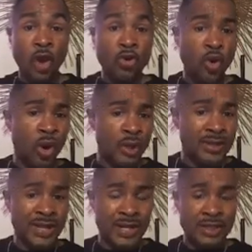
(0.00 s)
you
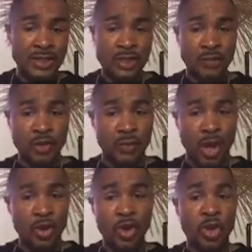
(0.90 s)
organizations, I'm talking
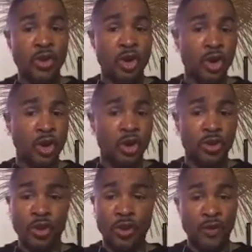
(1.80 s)
about
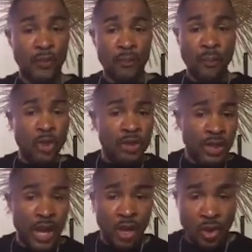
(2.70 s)
the
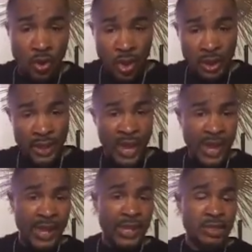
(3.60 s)
motorcycle
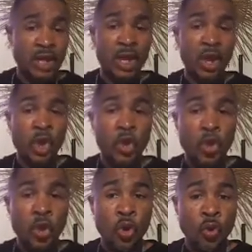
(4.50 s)
gangs,
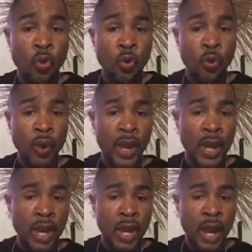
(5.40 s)

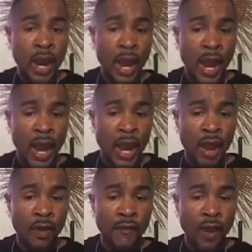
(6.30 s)
we
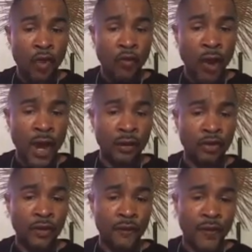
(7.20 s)
have a right to
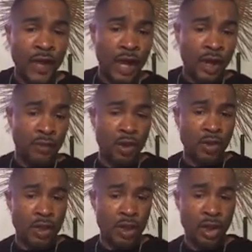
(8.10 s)
defend our
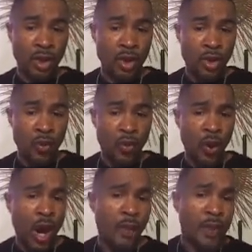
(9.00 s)
community.
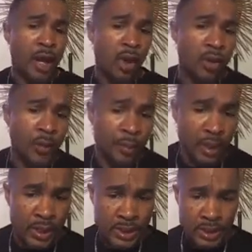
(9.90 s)
Why are we calling the police?